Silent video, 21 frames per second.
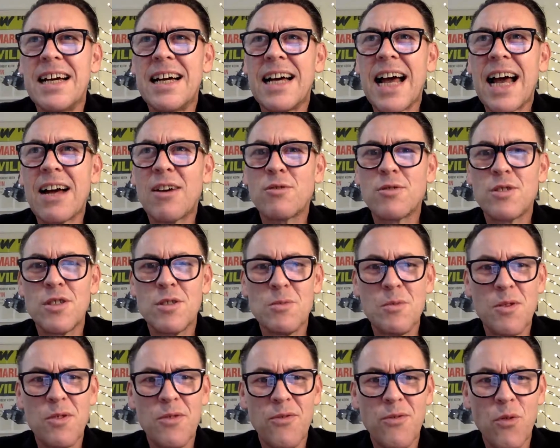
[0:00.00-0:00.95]
how do you
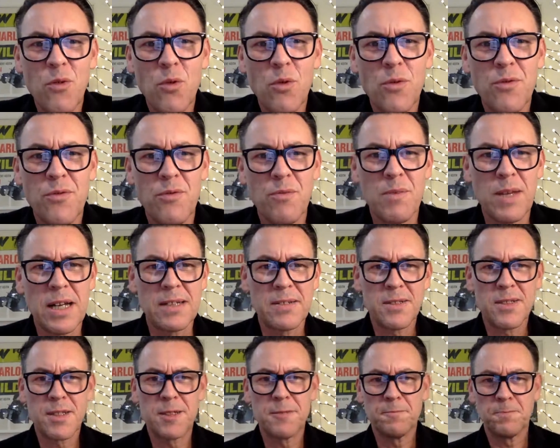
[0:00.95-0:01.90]
move forward from that?
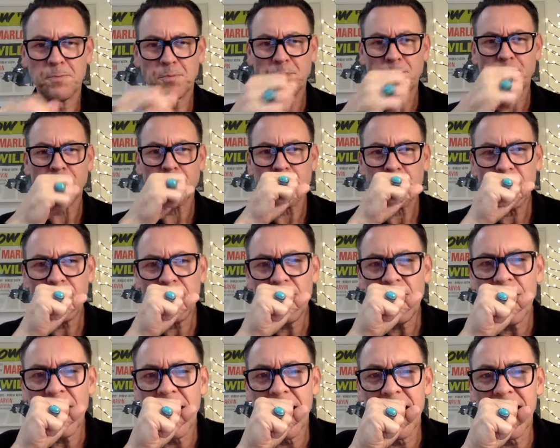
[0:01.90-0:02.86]
So
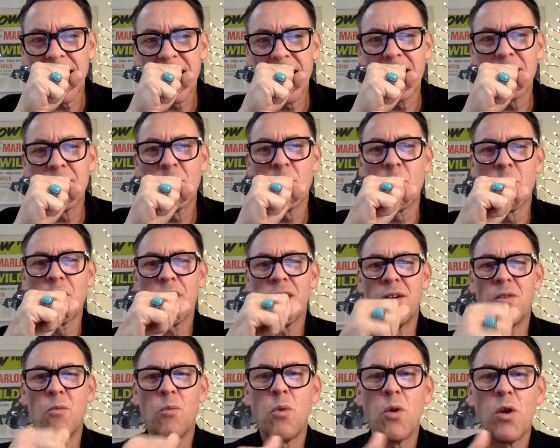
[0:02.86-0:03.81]

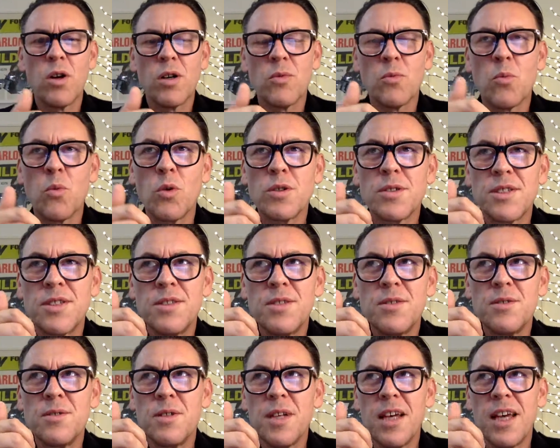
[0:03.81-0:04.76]
what do
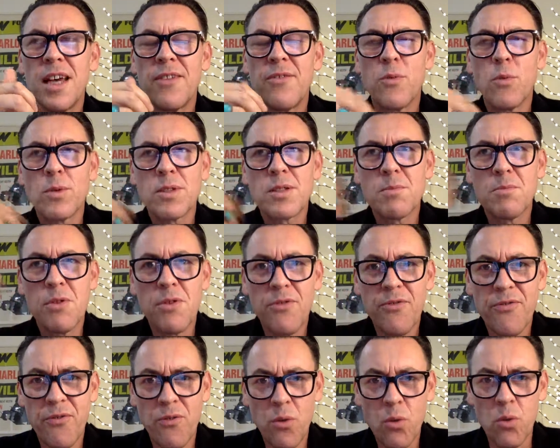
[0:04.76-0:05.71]
you, if you want to
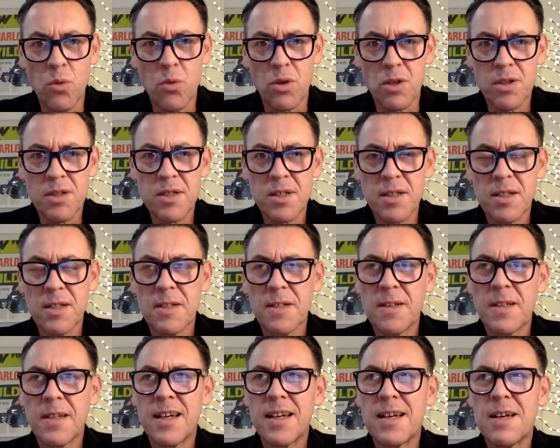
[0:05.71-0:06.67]
move forward,
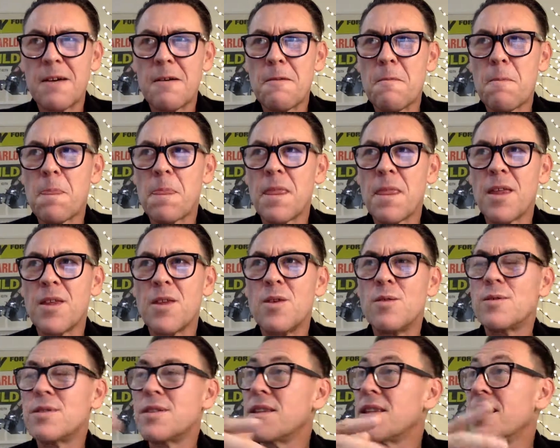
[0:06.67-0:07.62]

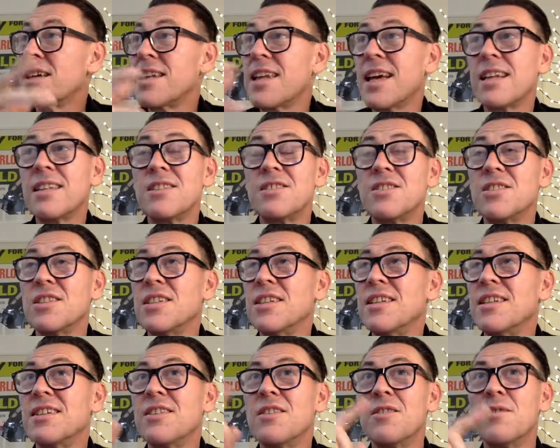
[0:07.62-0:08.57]
using the
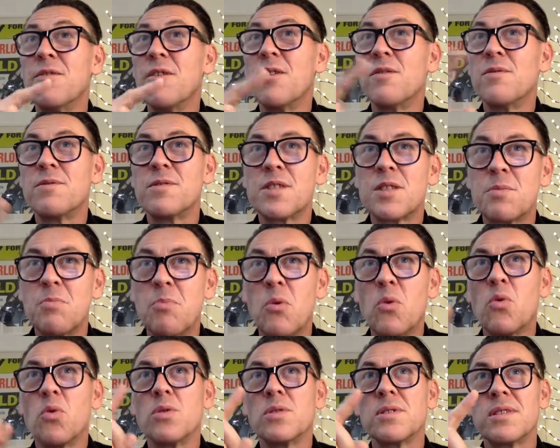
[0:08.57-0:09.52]
analogy of
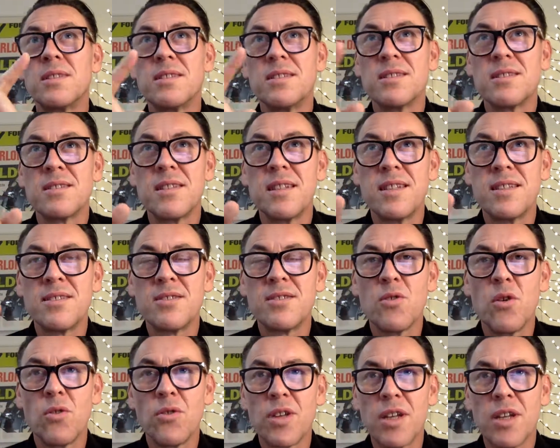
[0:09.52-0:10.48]
sports, it's
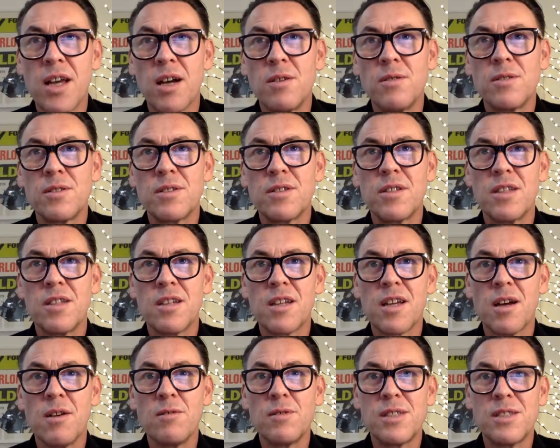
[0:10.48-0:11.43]
not the coach, that the
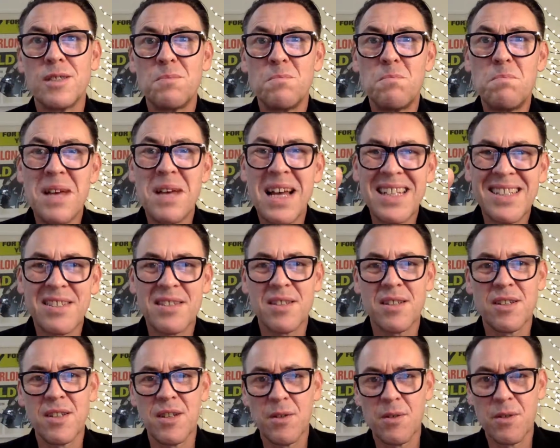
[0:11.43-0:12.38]
coach is better
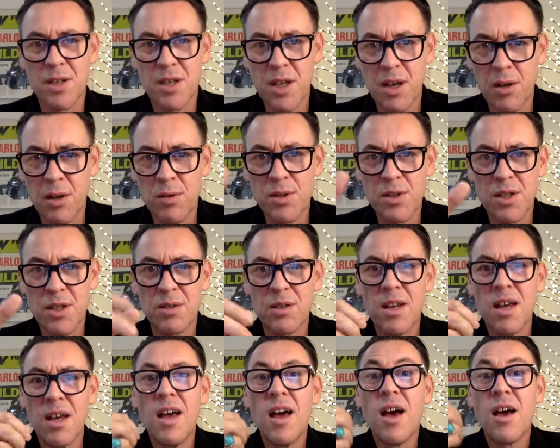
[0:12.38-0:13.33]
than you. The coach can